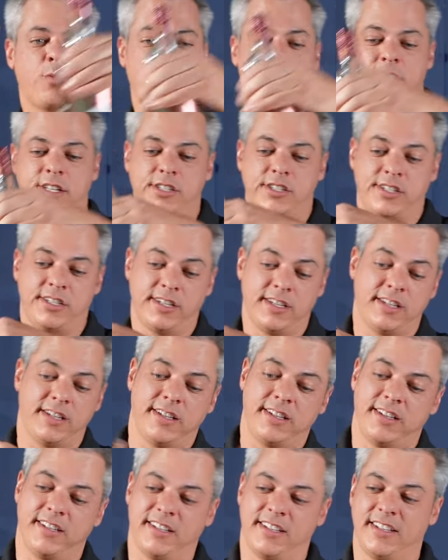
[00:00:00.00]
which,
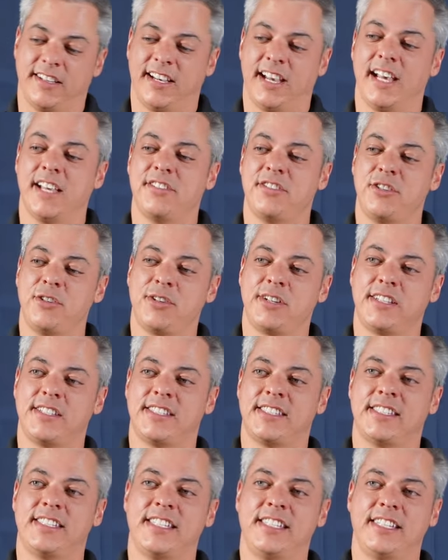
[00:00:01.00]
as you could
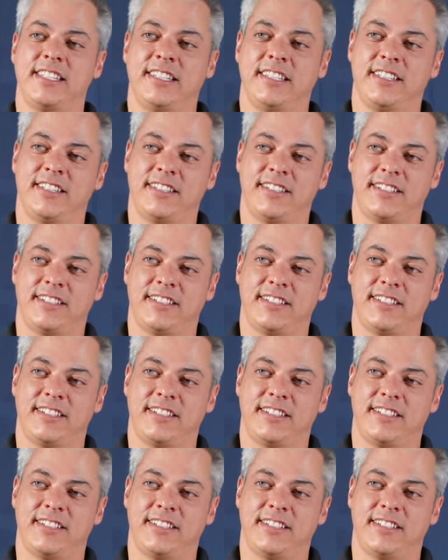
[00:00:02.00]
see,